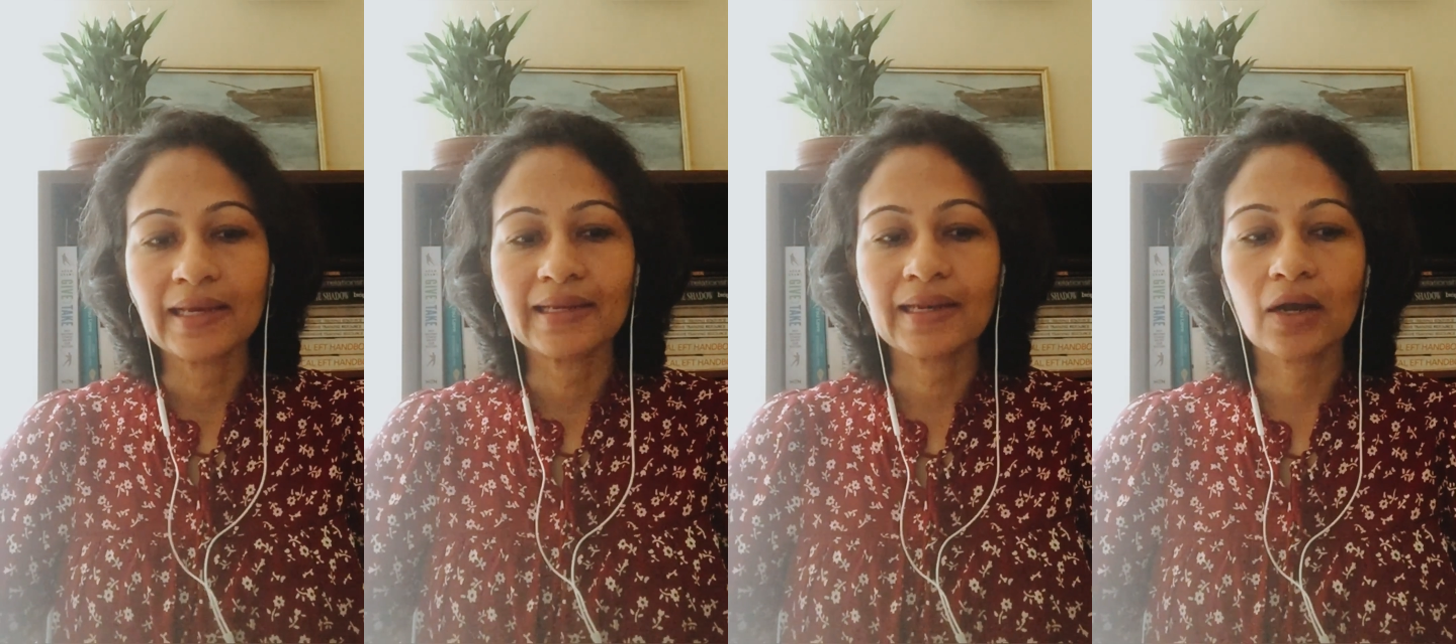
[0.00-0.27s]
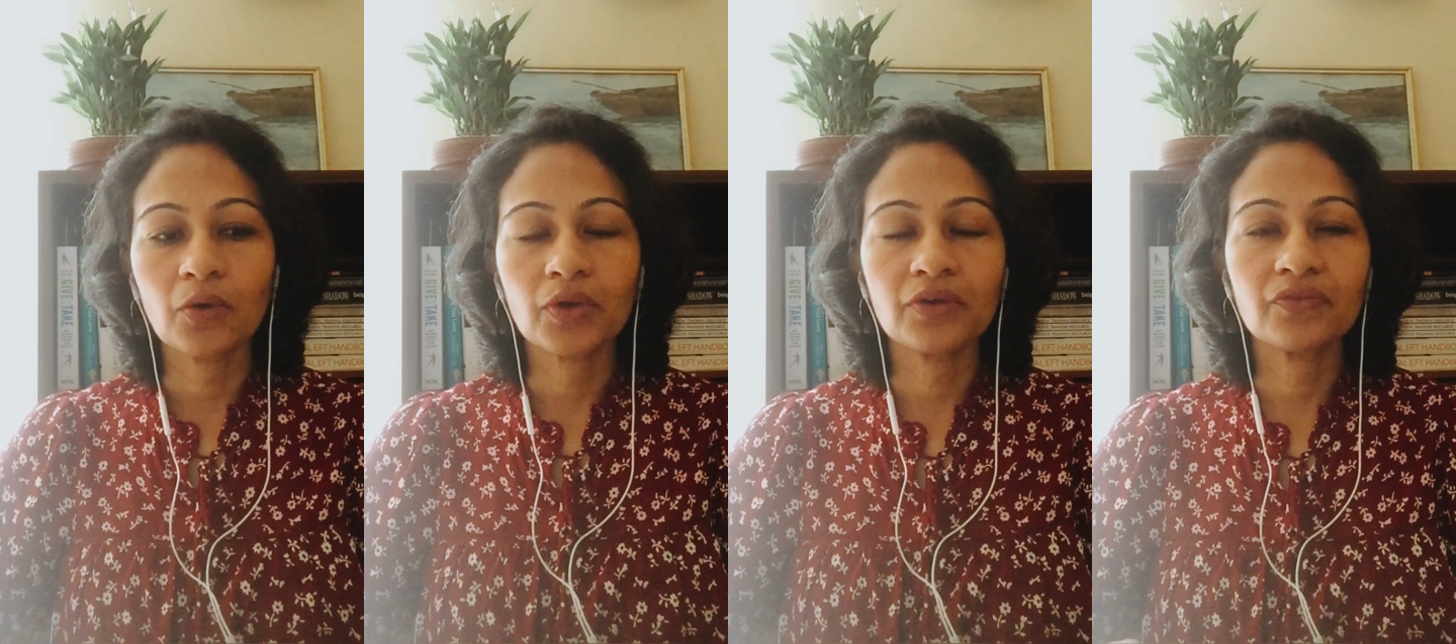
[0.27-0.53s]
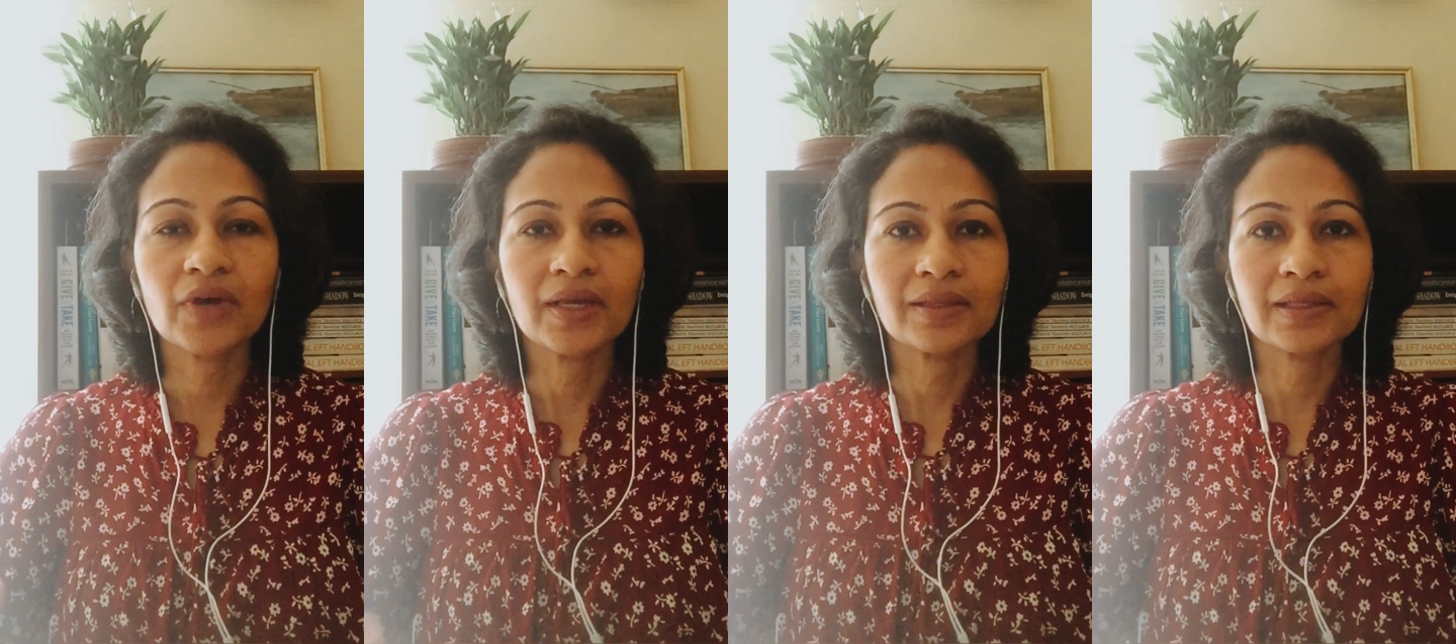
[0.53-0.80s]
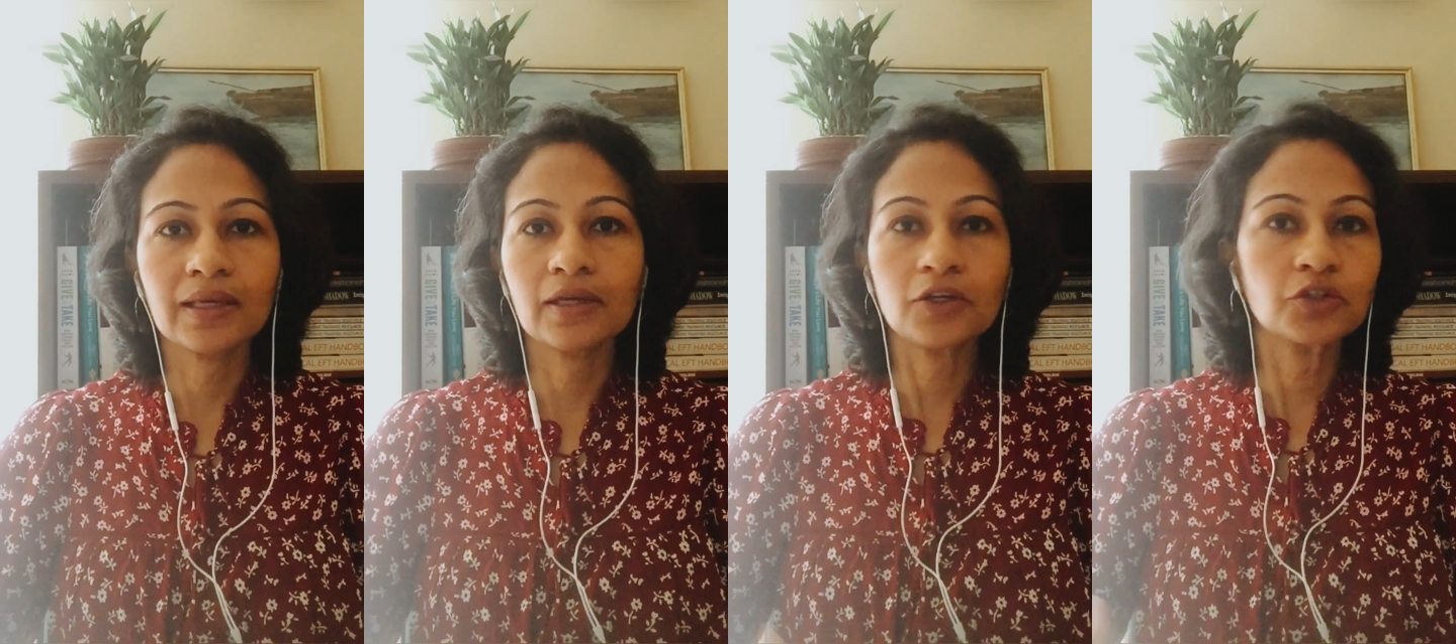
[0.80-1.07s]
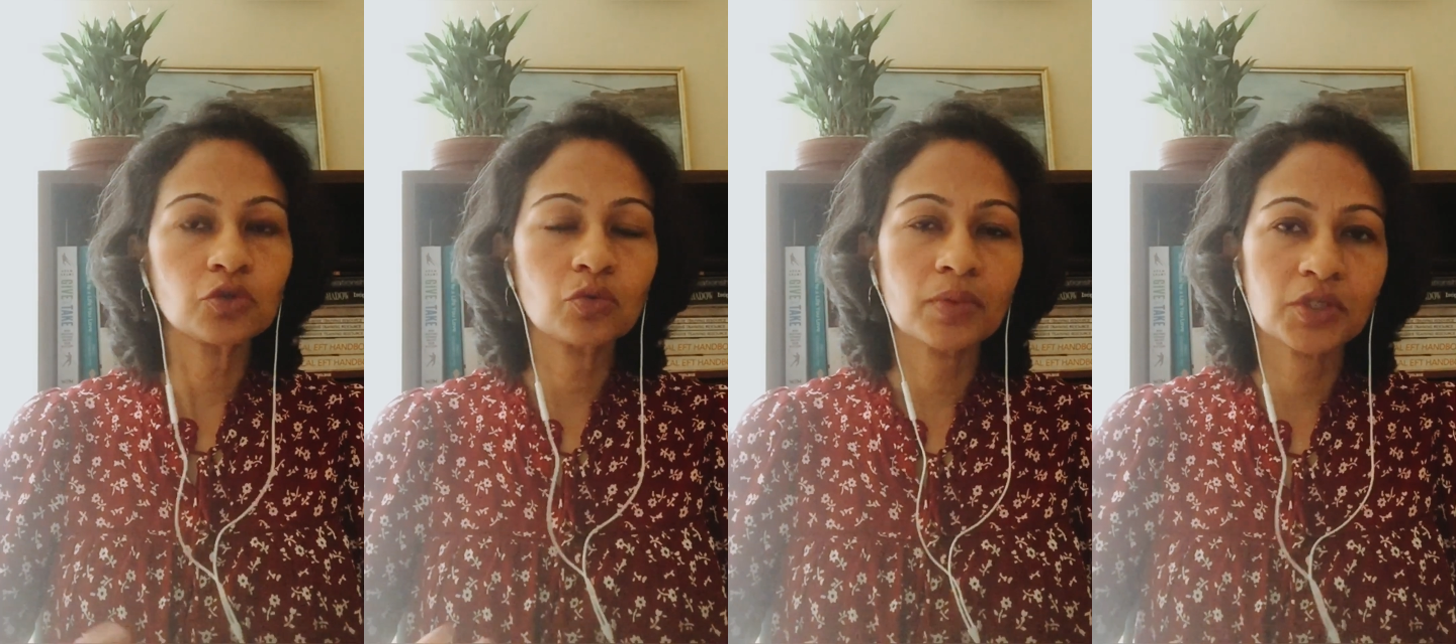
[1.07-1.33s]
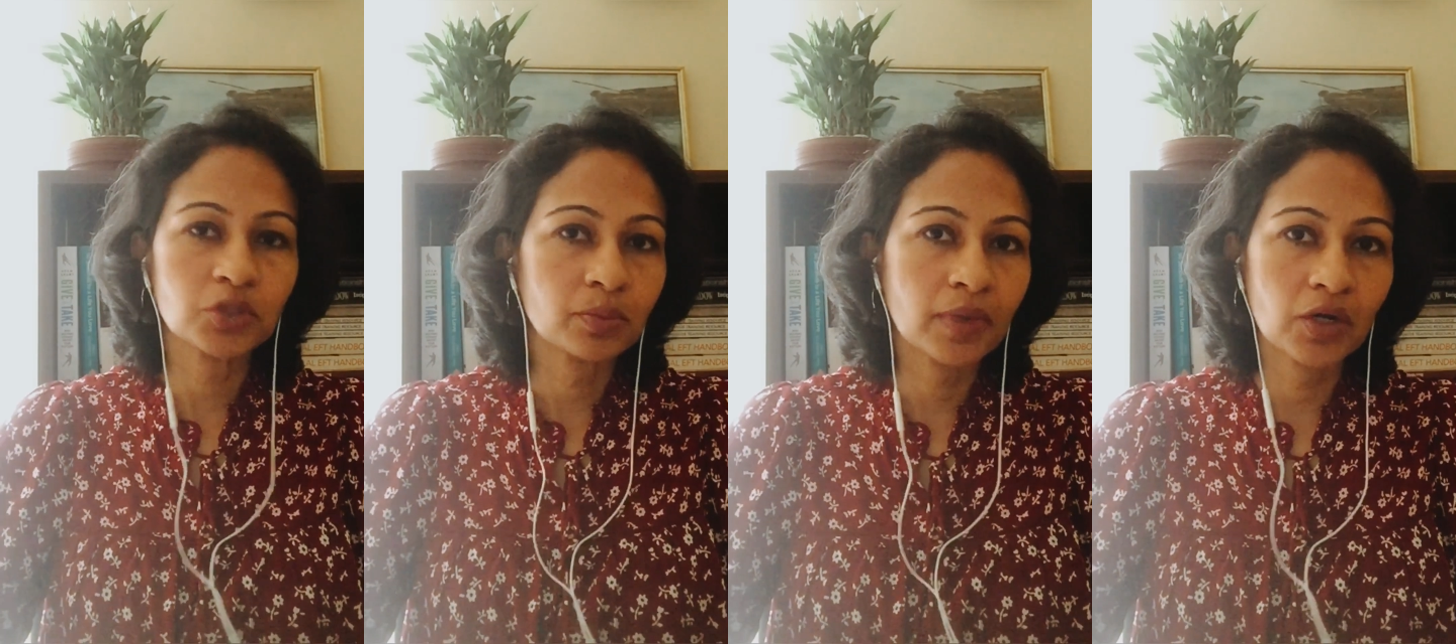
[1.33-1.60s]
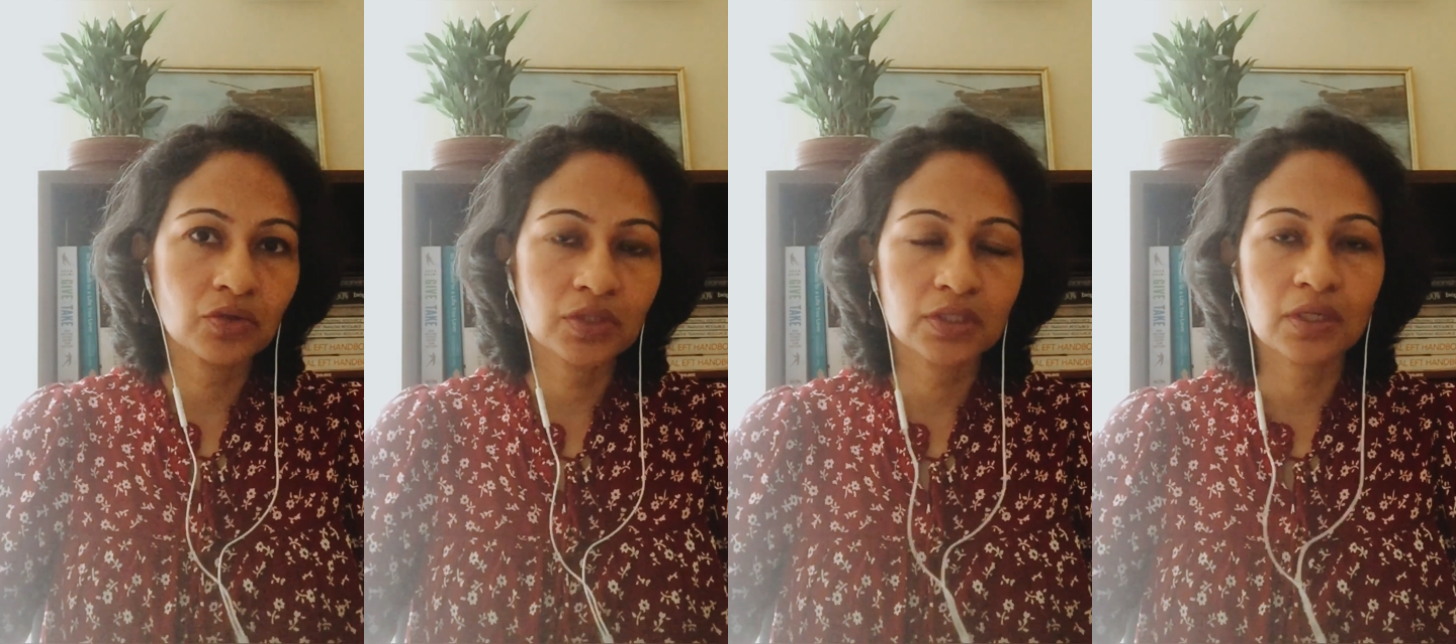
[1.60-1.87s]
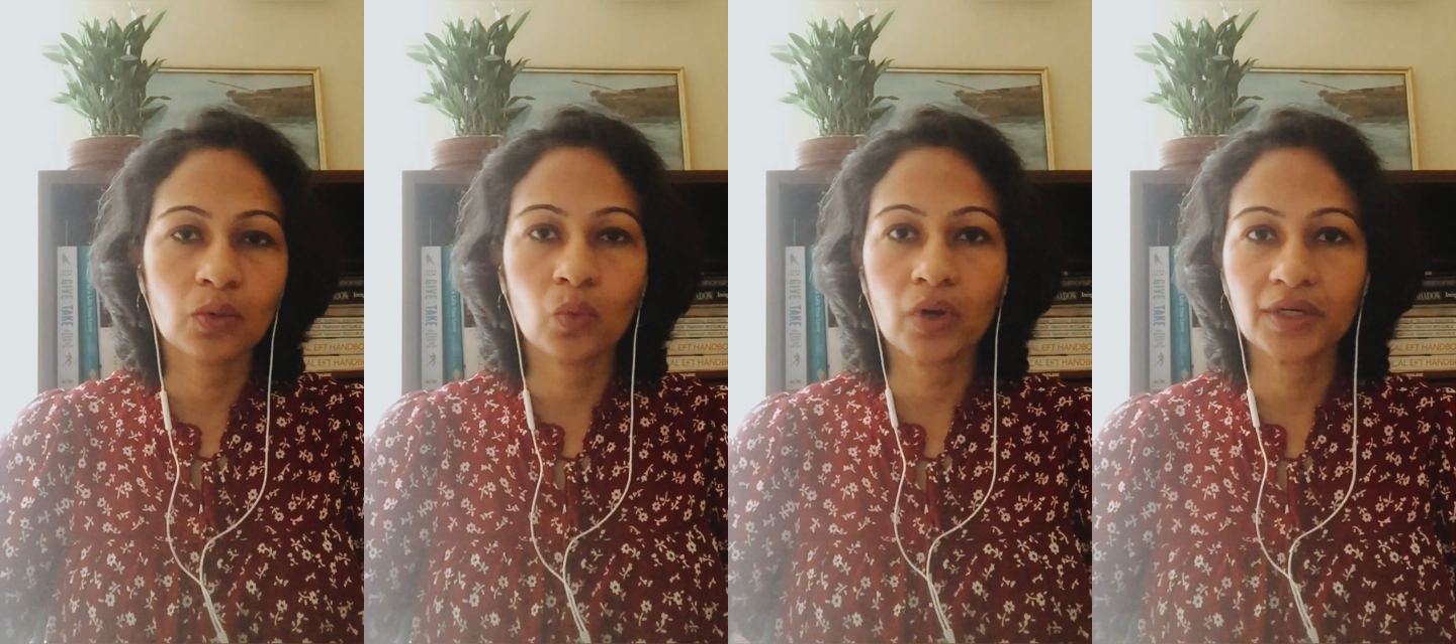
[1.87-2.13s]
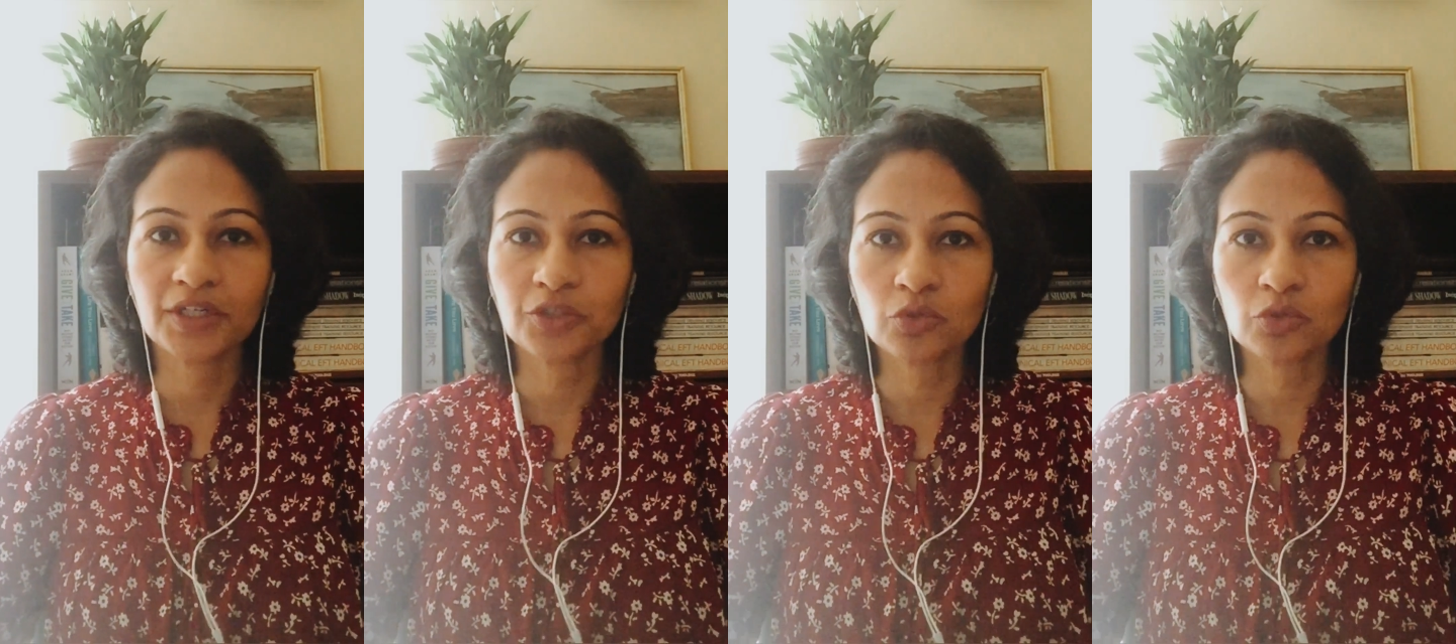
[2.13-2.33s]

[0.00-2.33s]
now if i think too much about it i worry